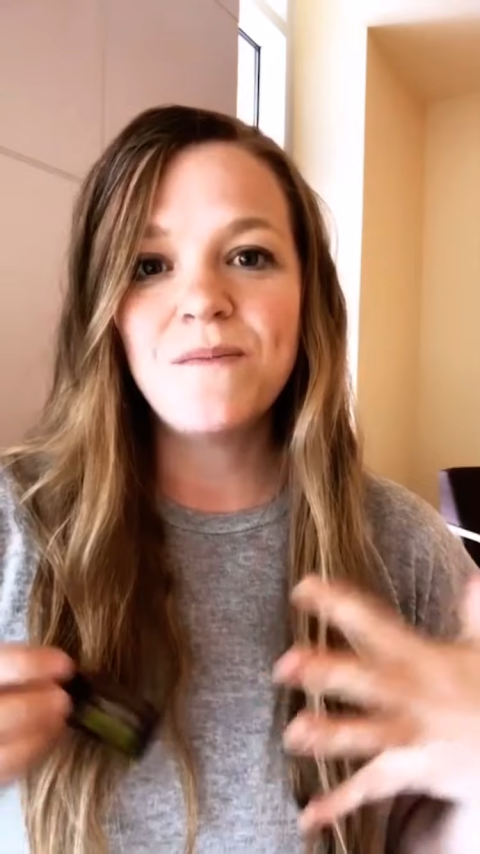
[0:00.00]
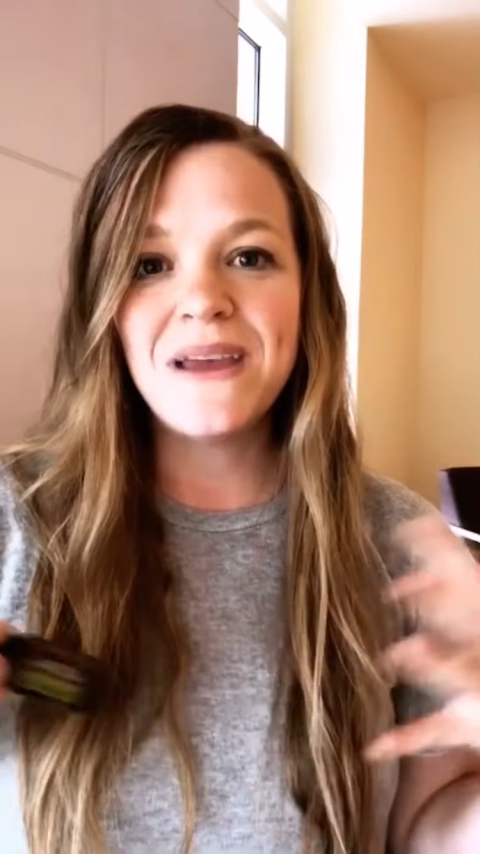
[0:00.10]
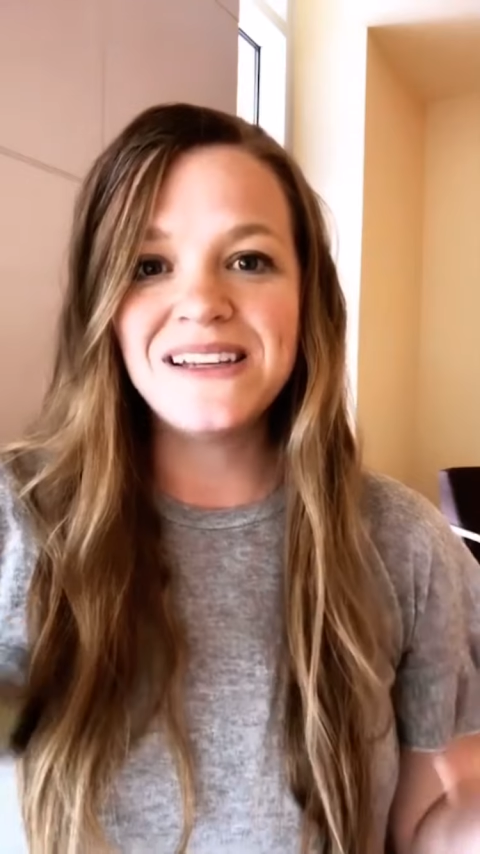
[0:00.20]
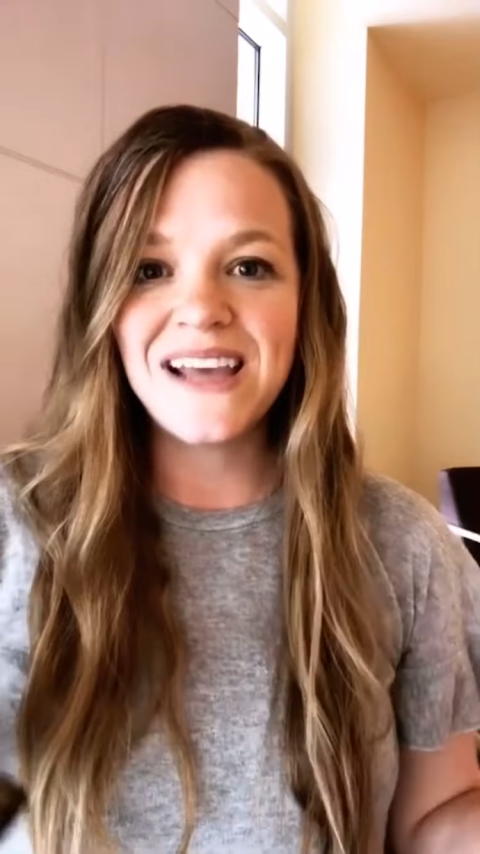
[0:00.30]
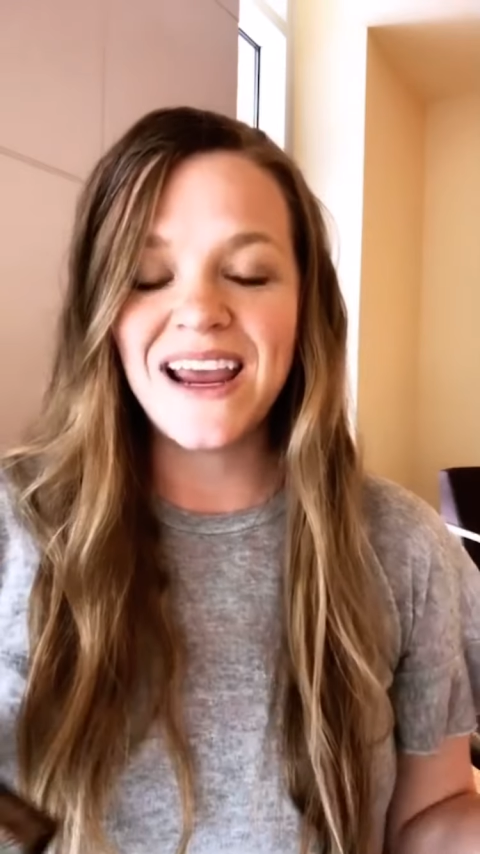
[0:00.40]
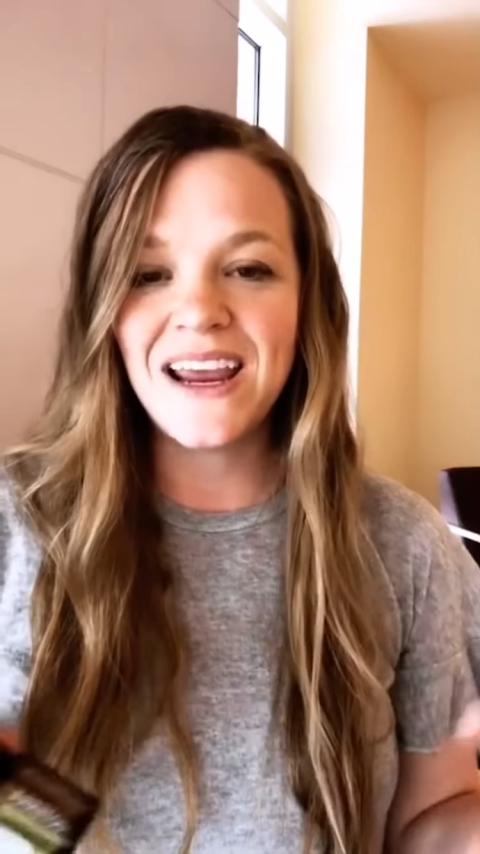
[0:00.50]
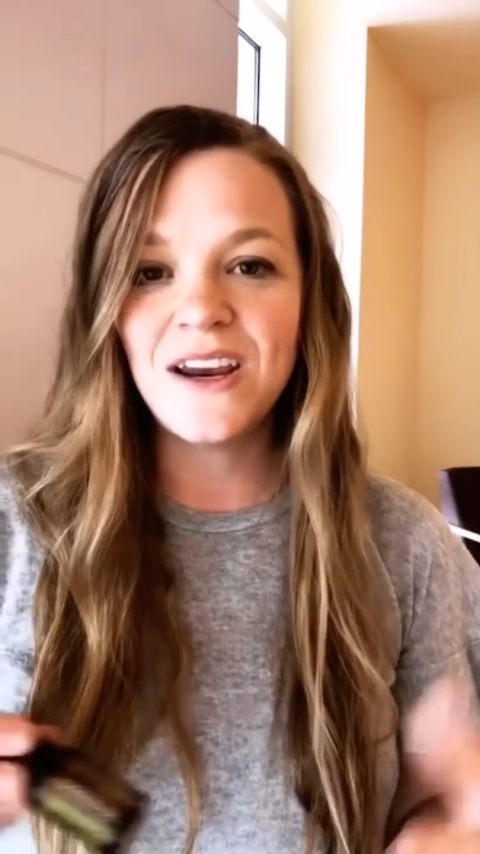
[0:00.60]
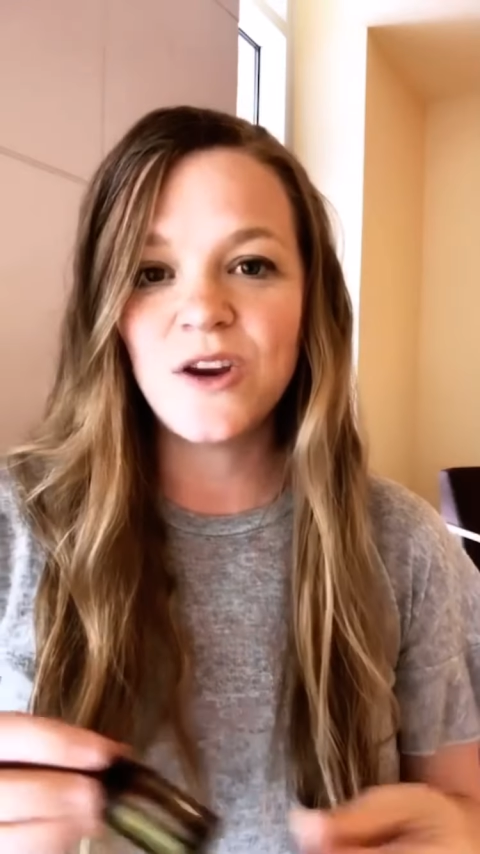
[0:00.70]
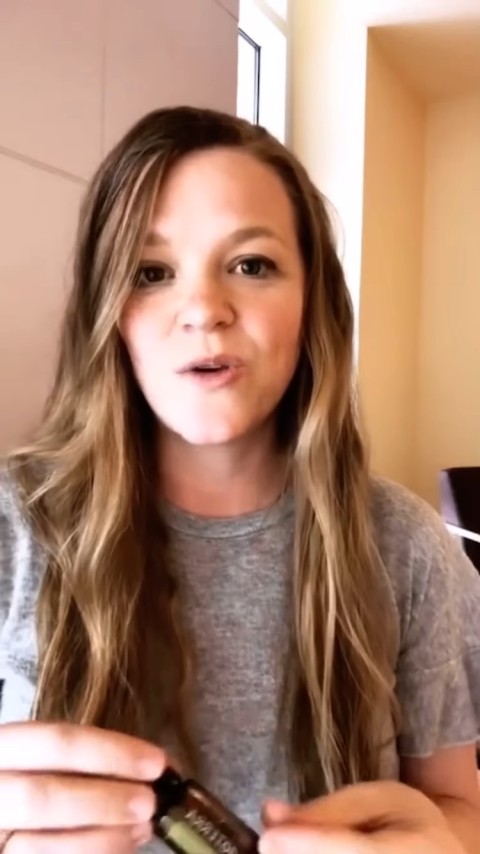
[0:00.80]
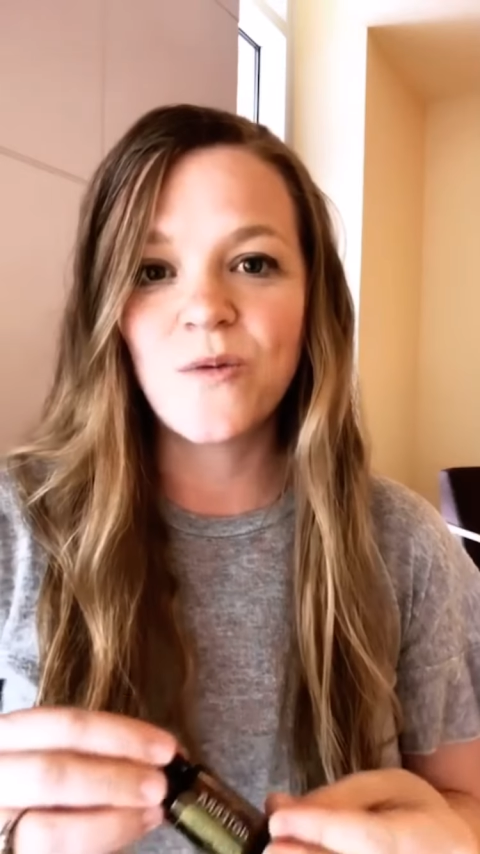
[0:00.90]
maintain
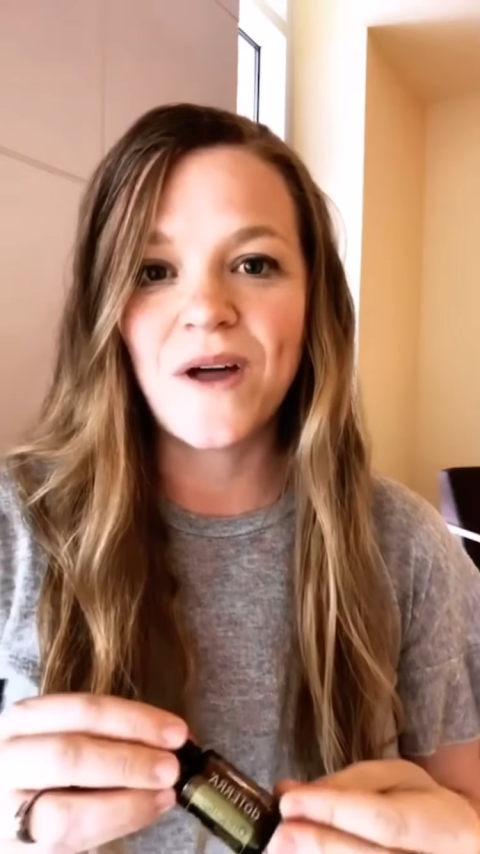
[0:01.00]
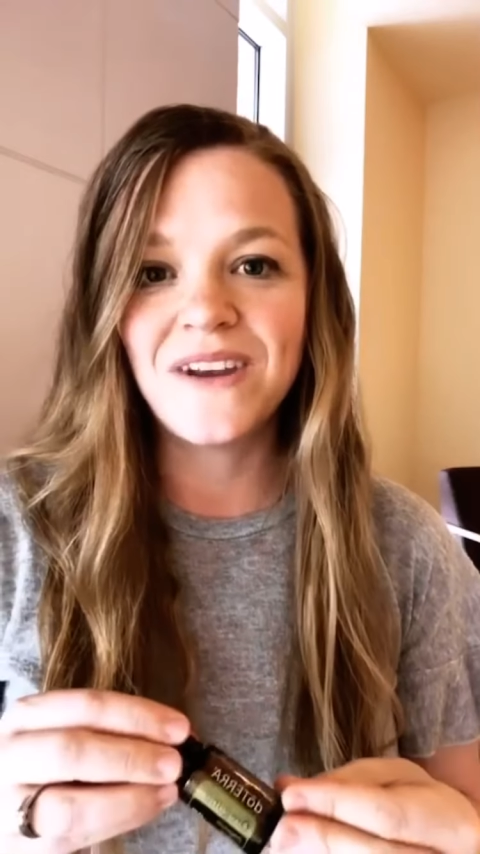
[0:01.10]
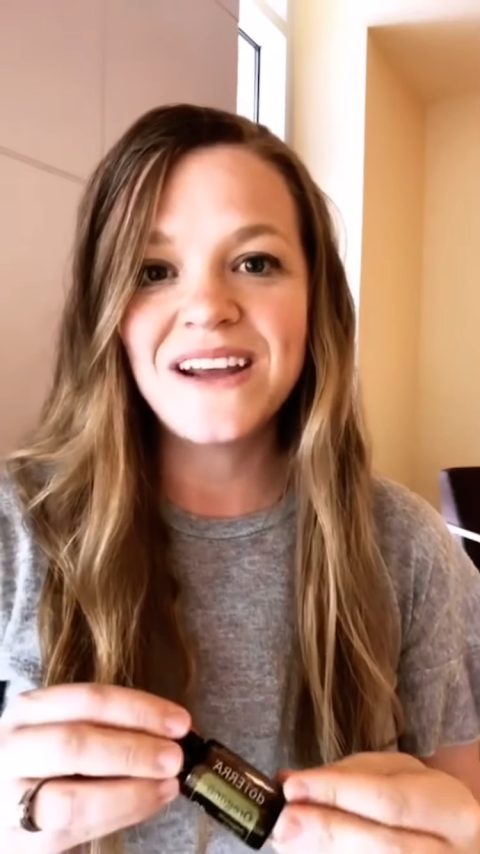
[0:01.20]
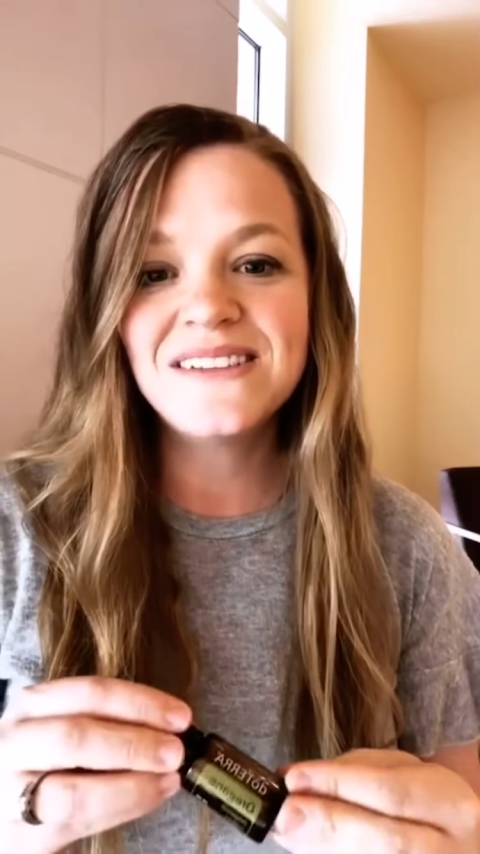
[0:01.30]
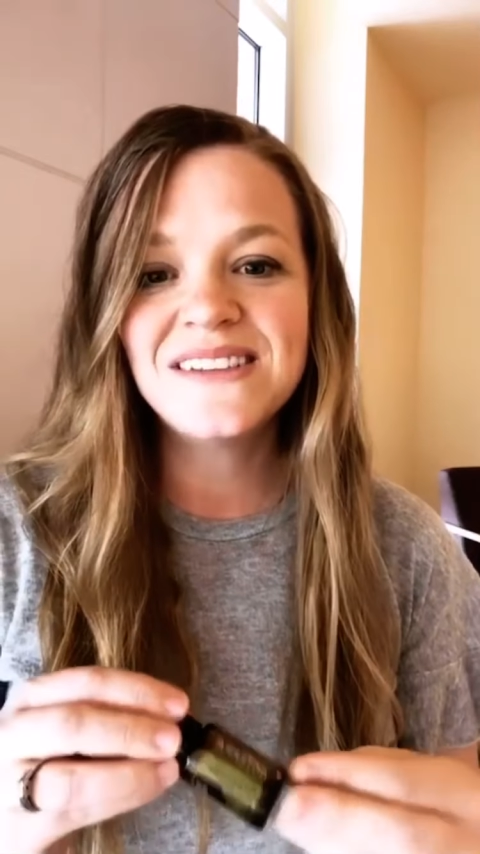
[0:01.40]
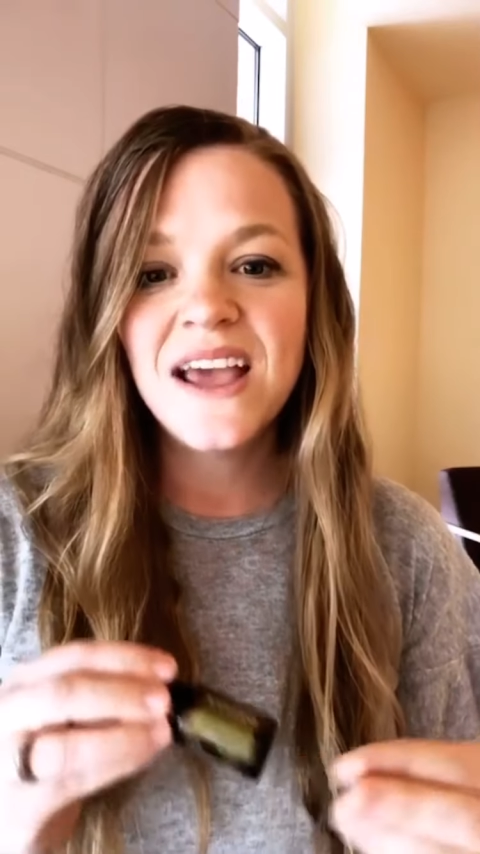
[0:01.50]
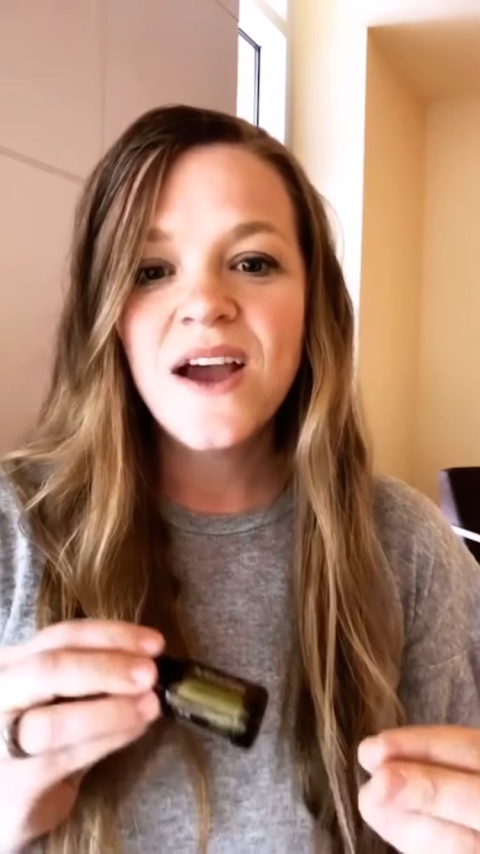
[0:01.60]
your wellness,